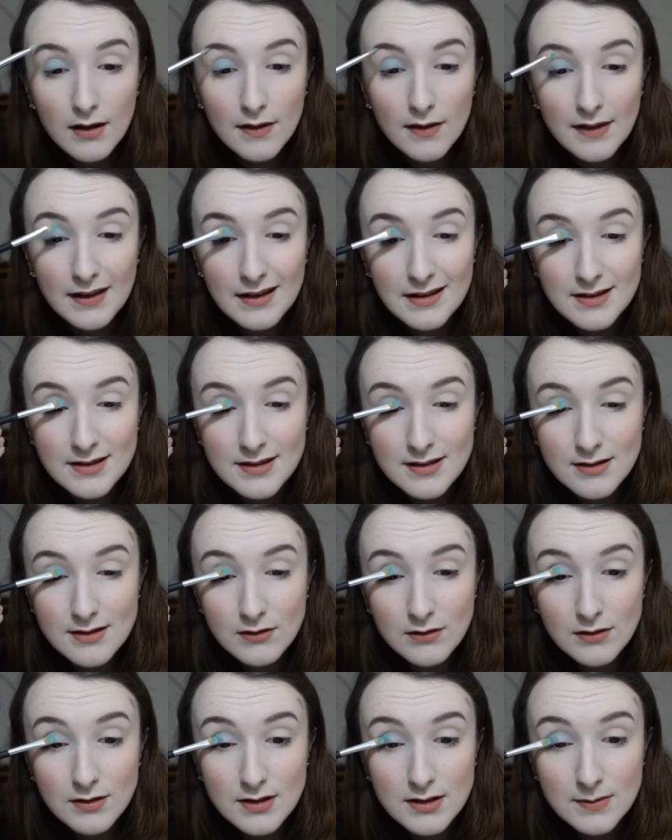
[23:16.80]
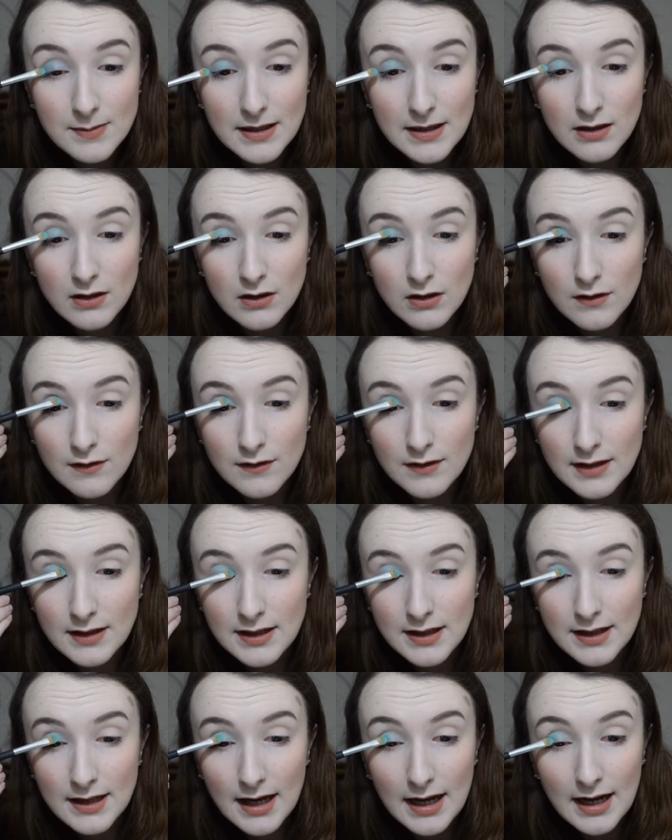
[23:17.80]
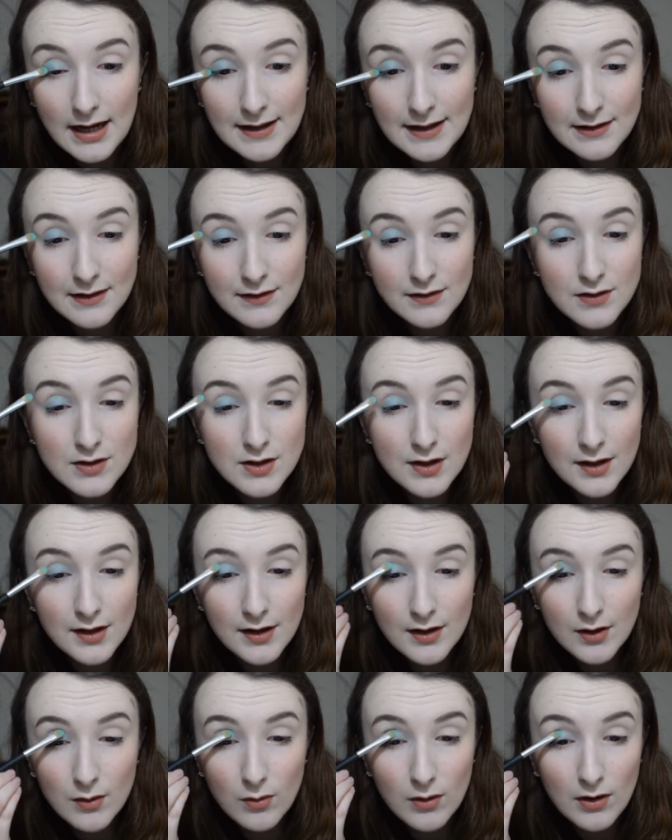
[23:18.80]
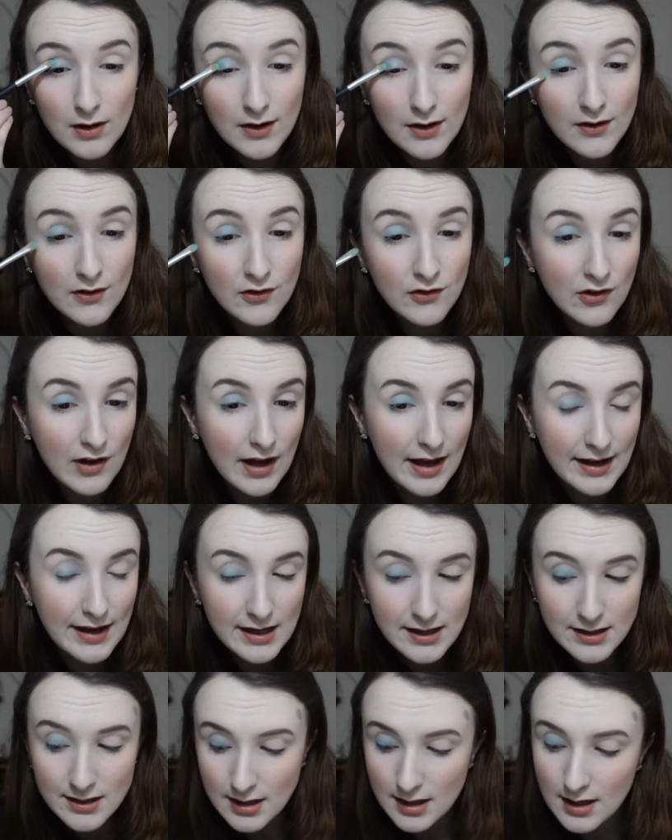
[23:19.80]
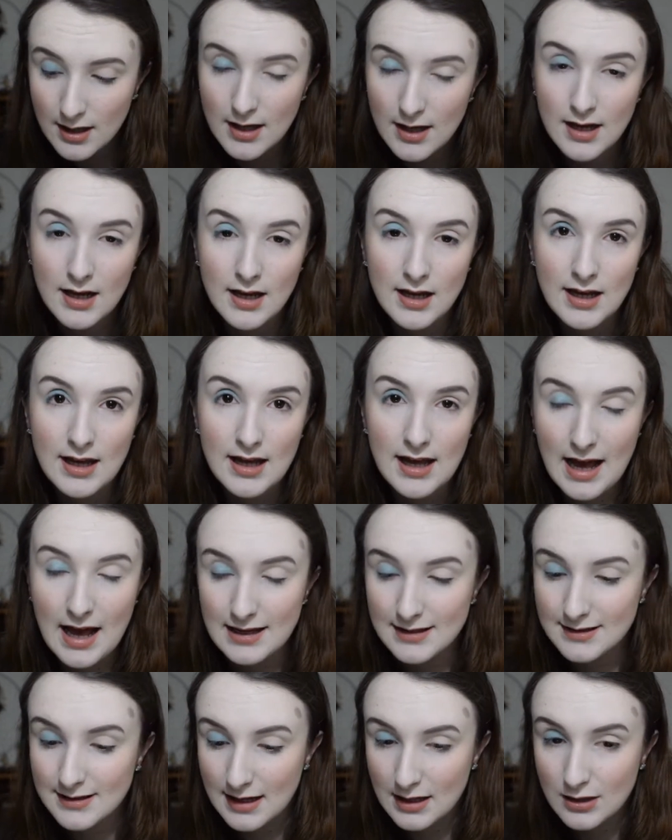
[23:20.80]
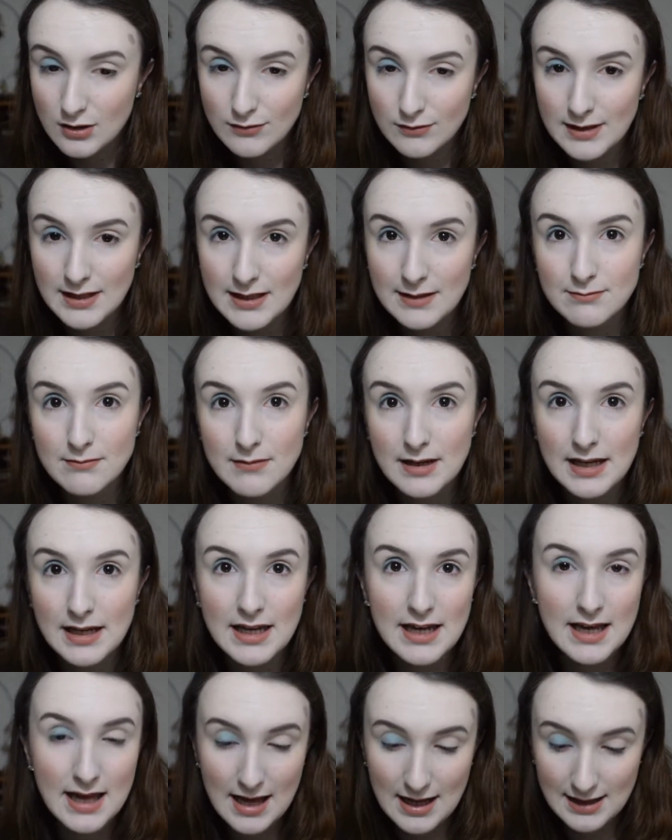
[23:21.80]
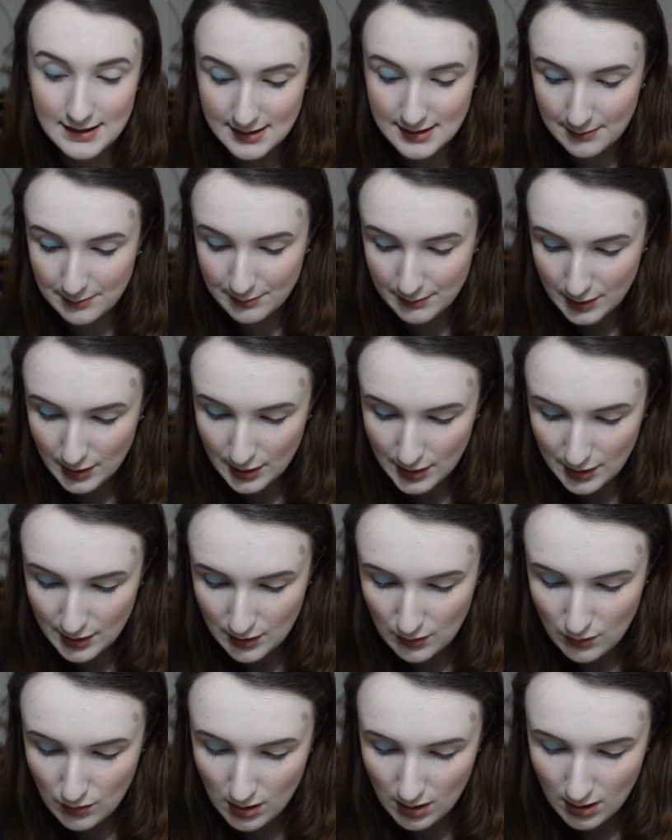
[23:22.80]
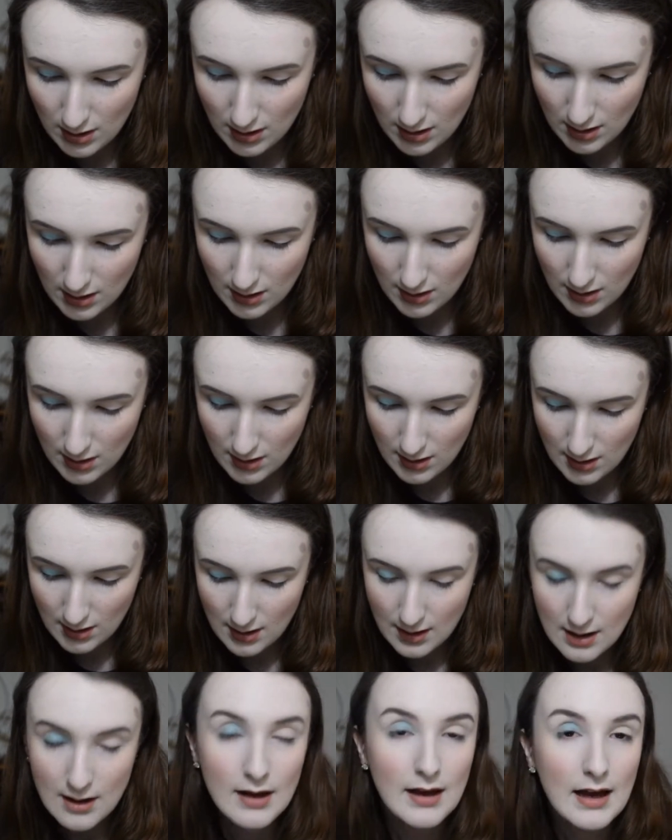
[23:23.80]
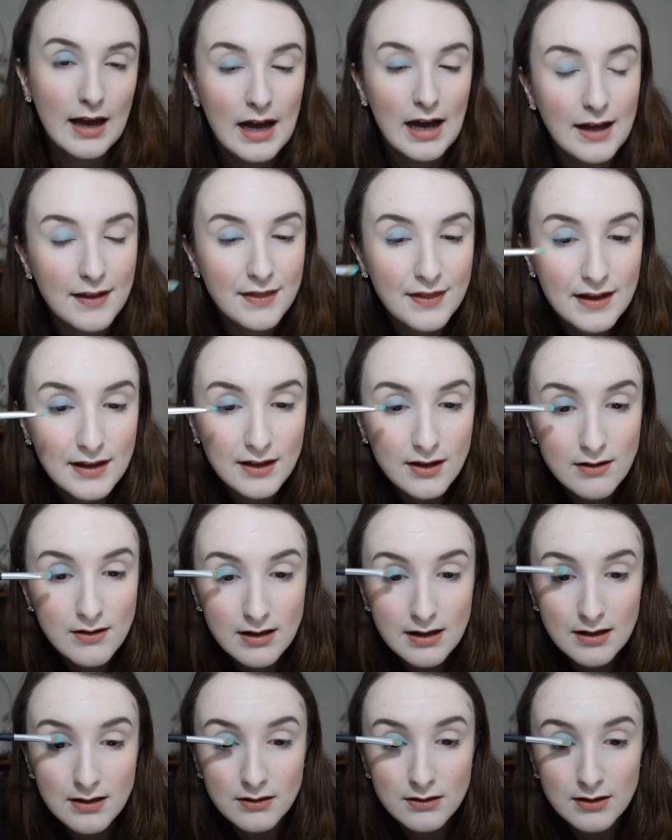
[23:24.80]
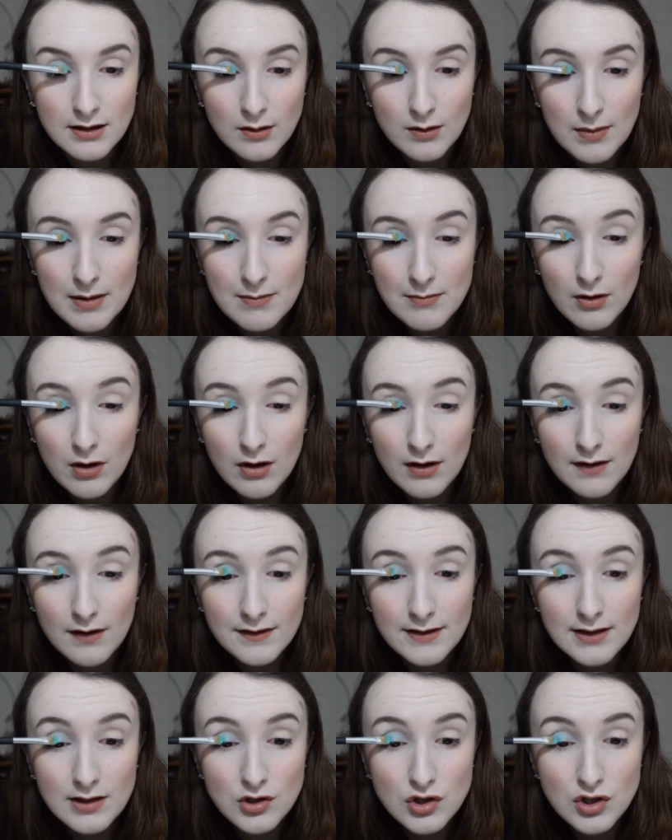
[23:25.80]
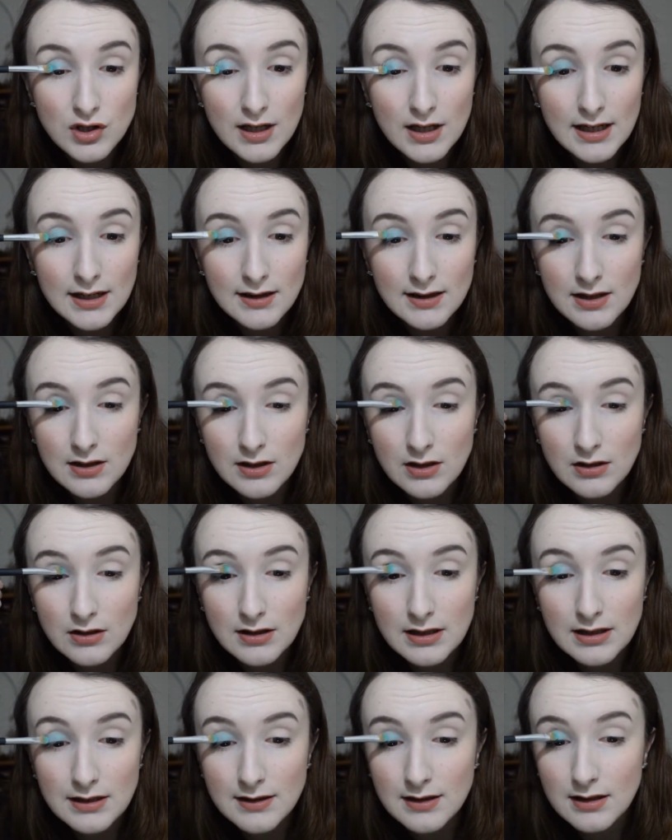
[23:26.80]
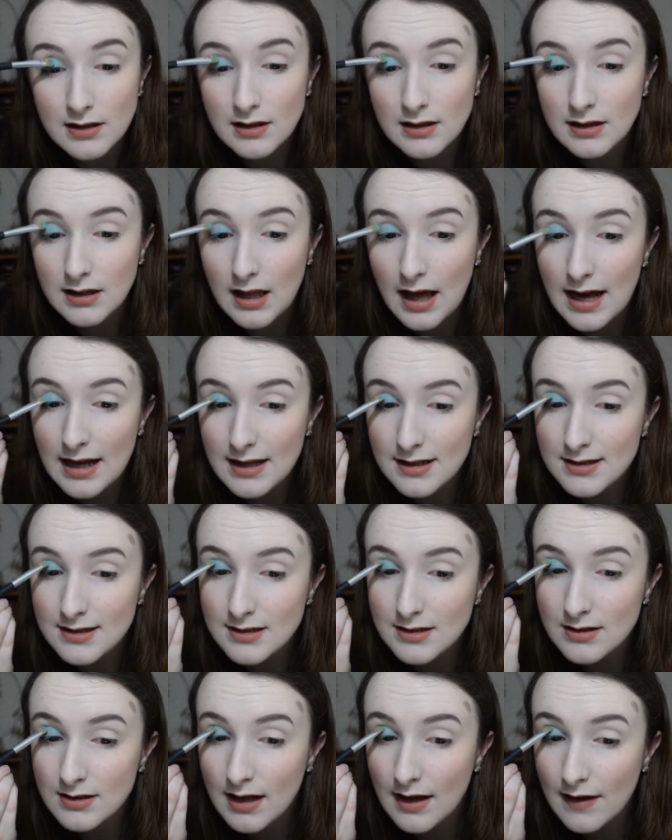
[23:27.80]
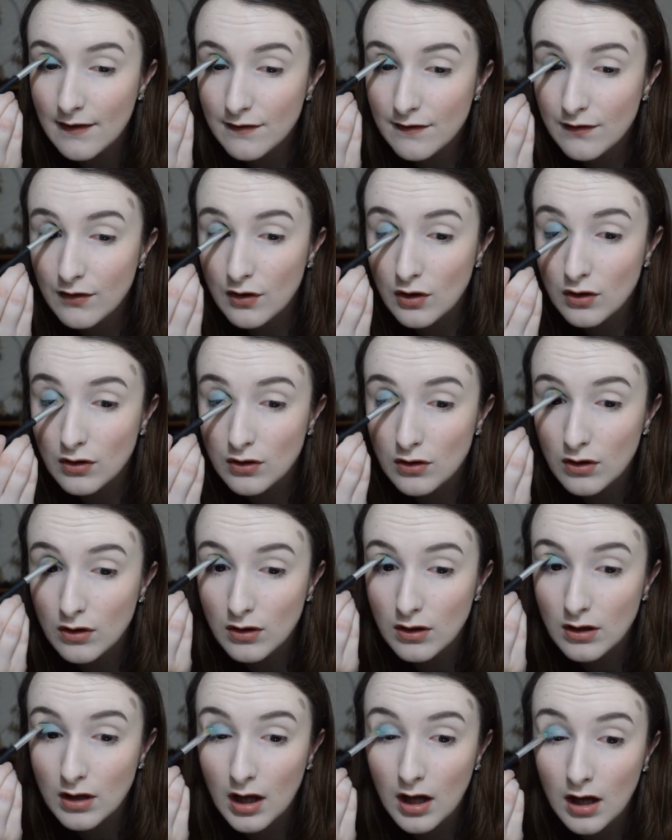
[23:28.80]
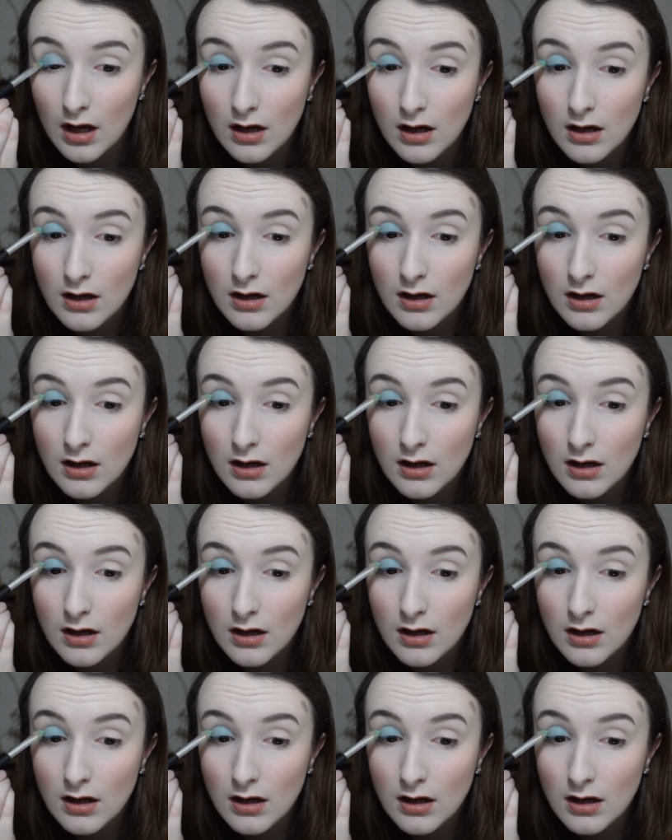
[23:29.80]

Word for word: This looks to be a lovely kind of turquoise shade. It has that green bit, it has that blue. I think you need a little bit more of this shade than you did the last to get a full colour.